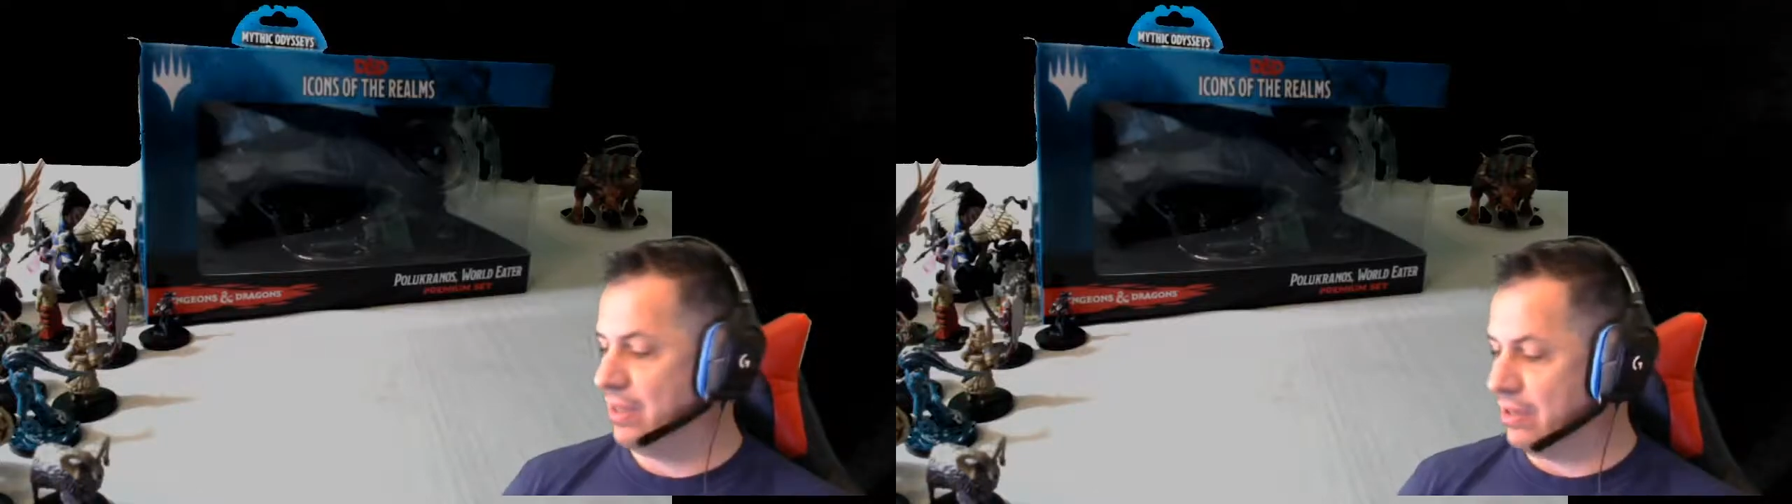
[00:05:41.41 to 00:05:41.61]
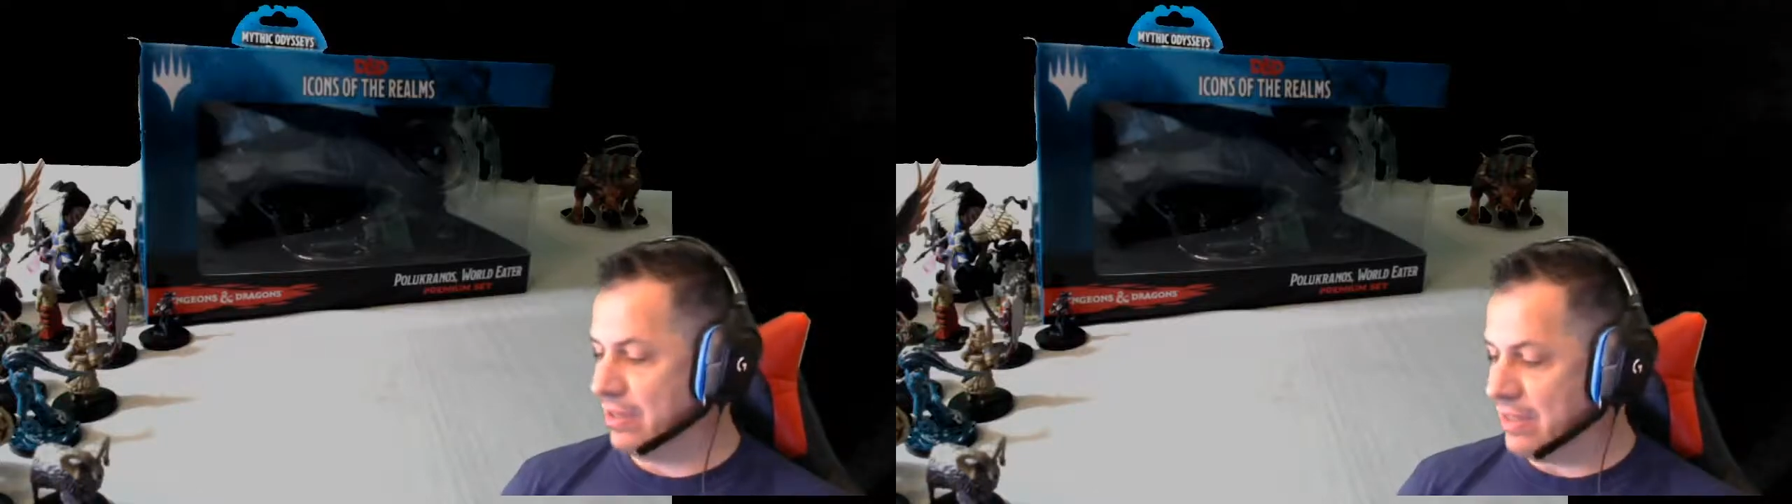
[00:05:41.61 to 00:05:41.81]

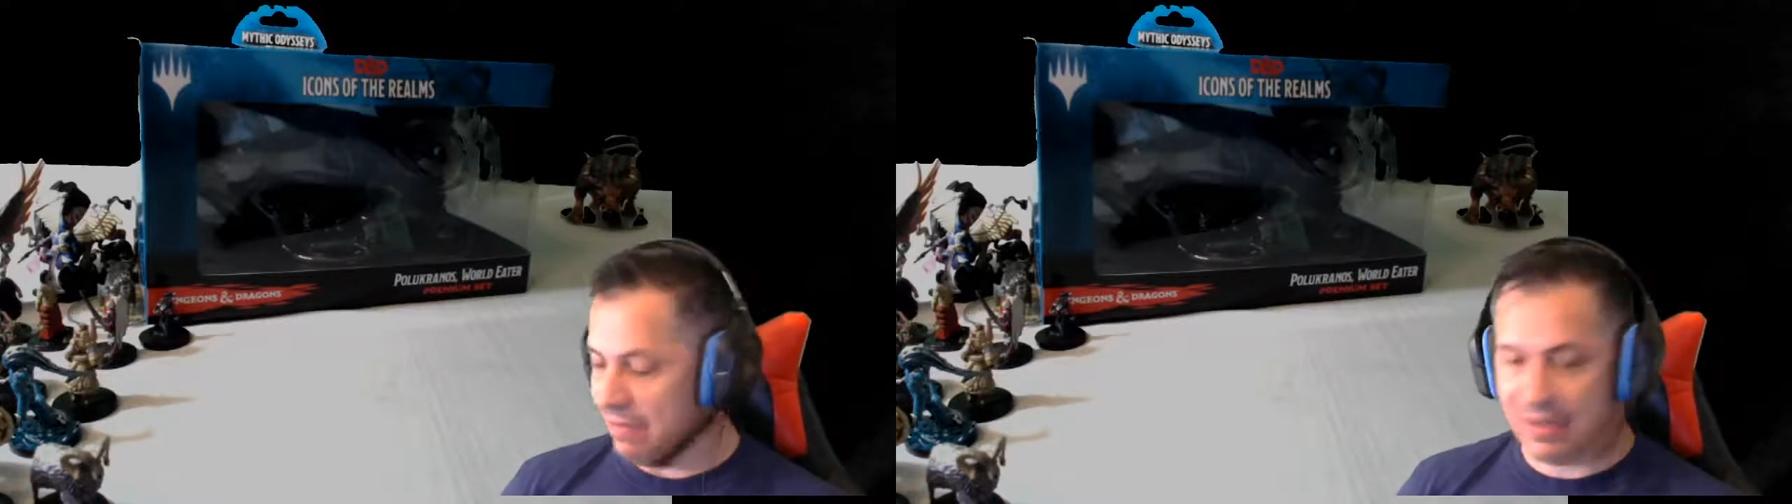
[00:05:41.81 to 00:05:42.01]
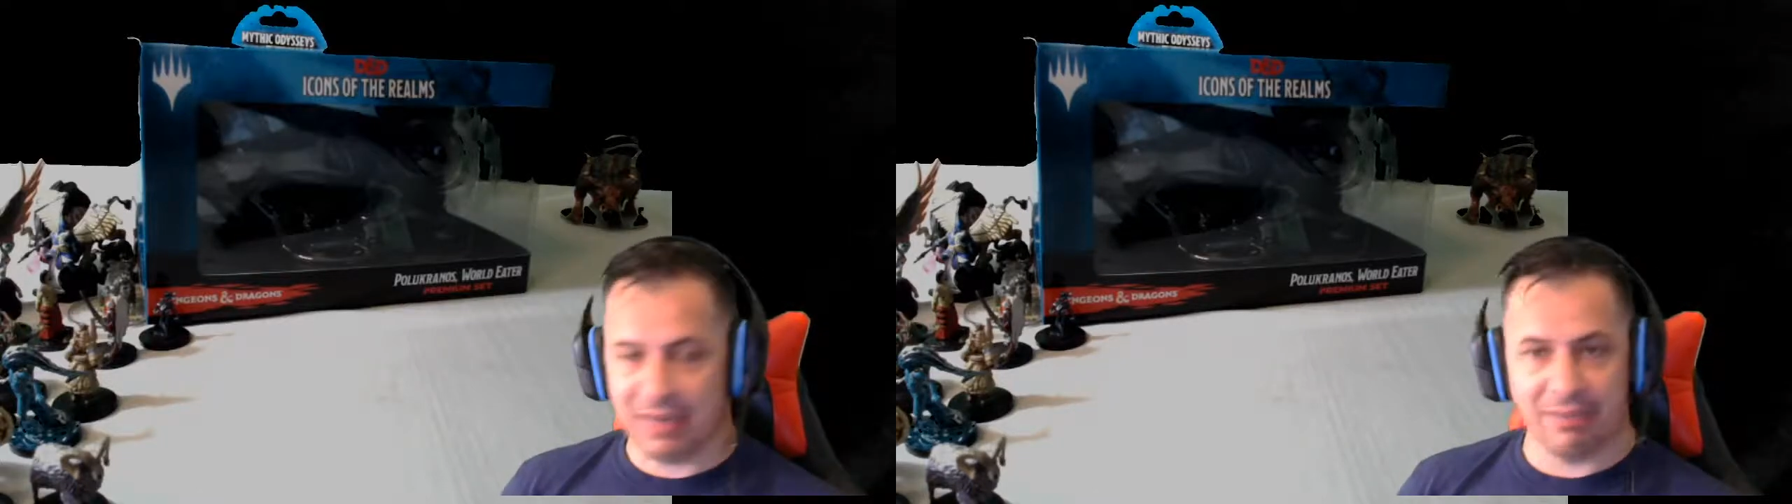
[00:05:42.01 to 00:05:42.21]
Could
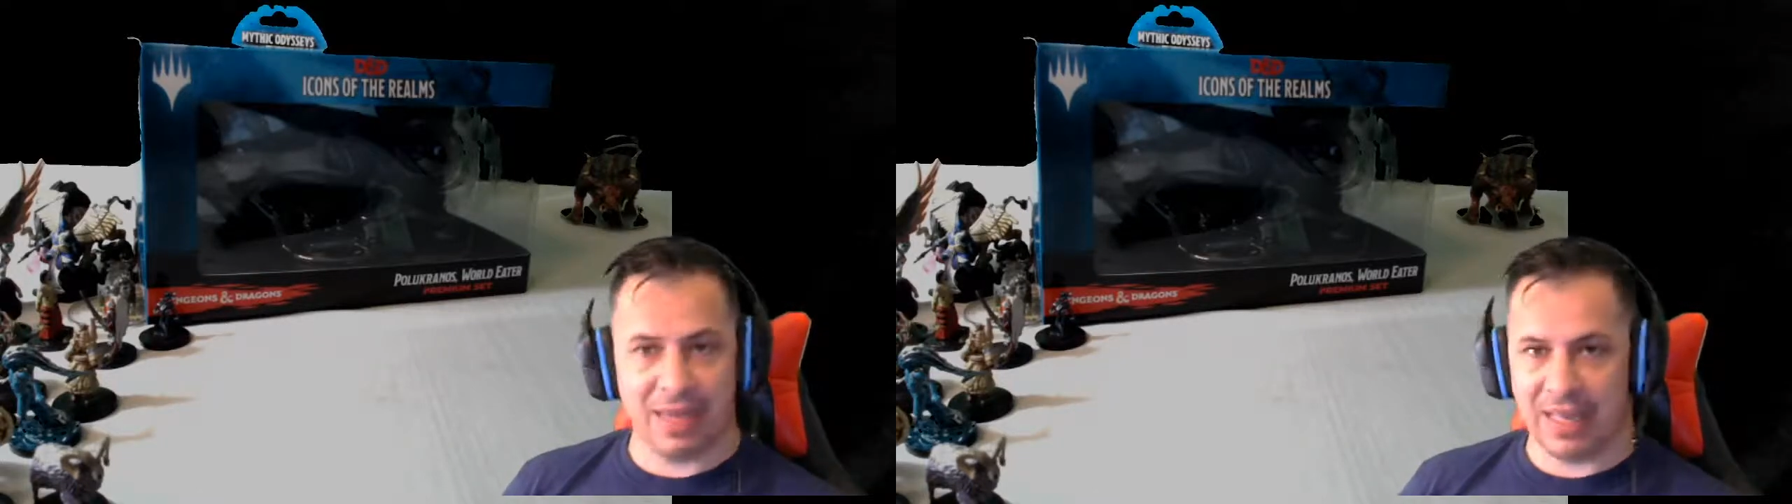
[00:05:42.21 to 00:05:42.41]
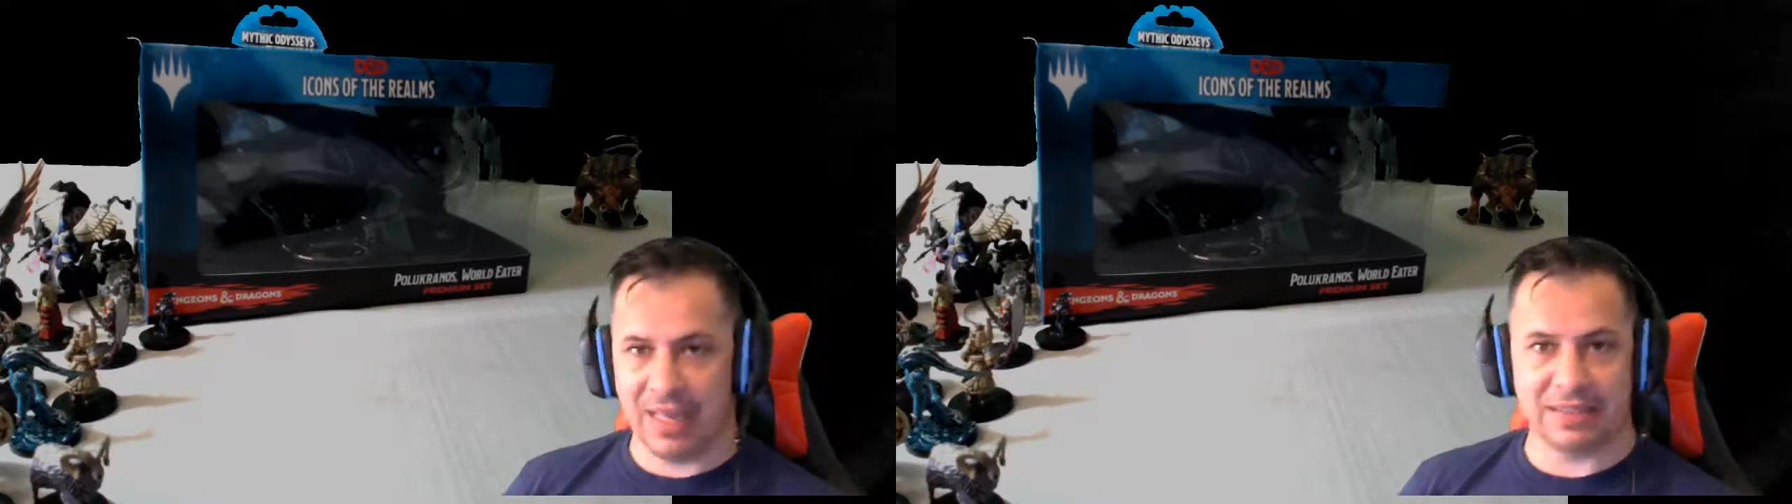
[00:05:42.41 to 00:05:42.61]
never get my
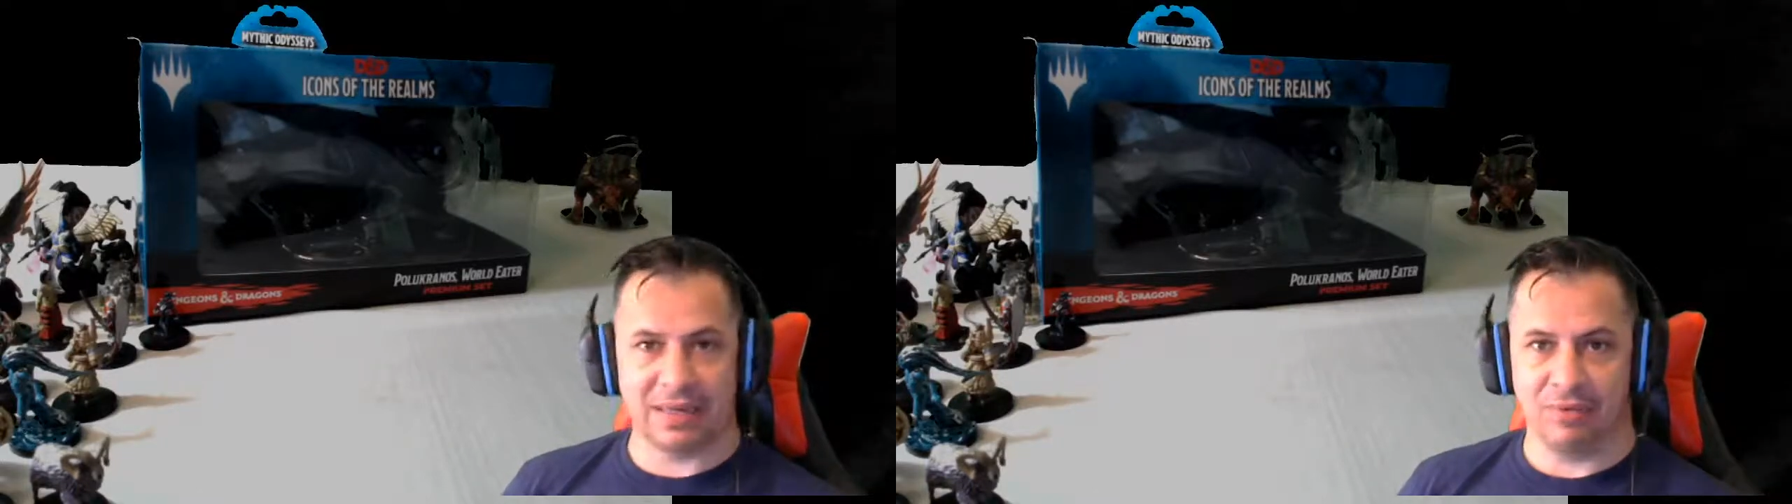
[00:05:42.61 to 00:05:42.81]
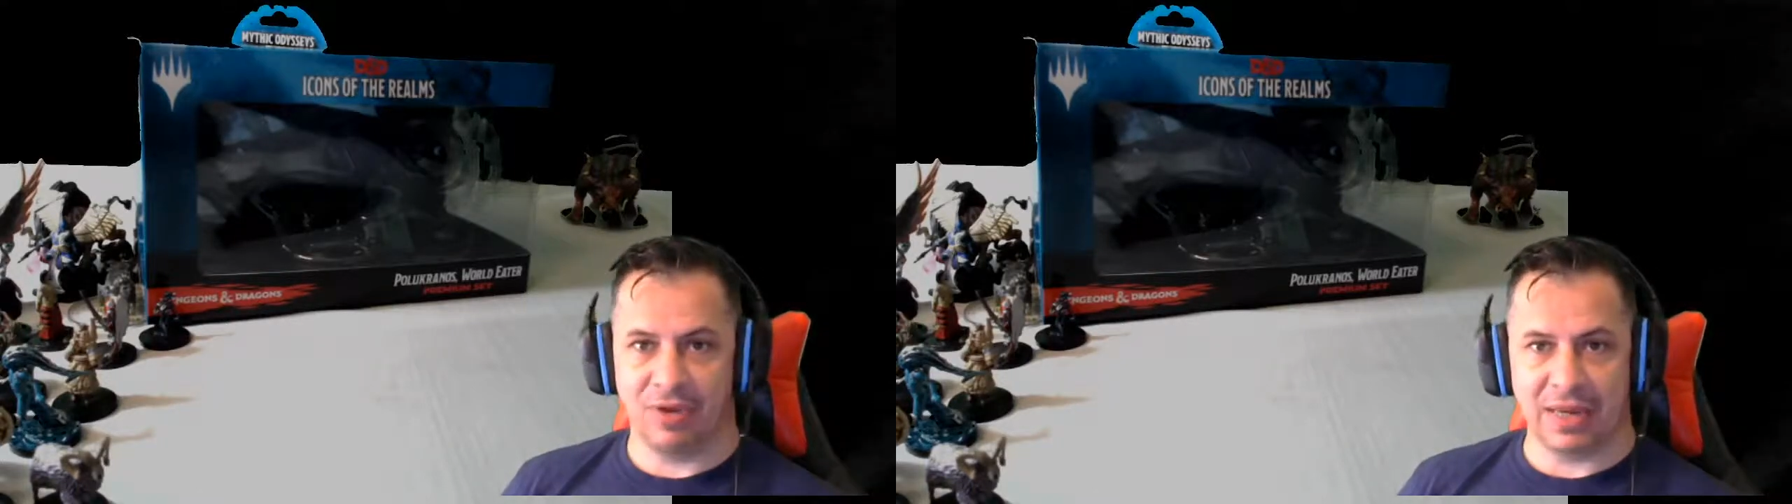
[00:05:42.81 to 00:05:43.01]
hands
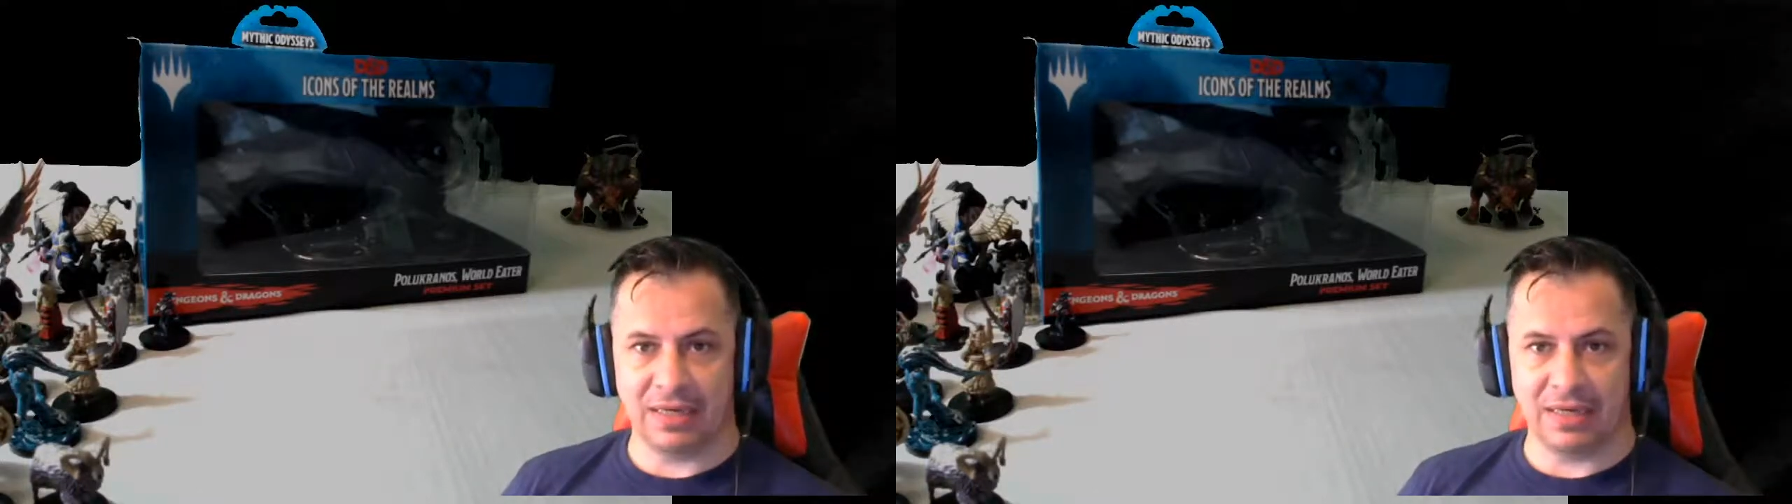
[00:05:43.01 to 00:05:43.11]
on one.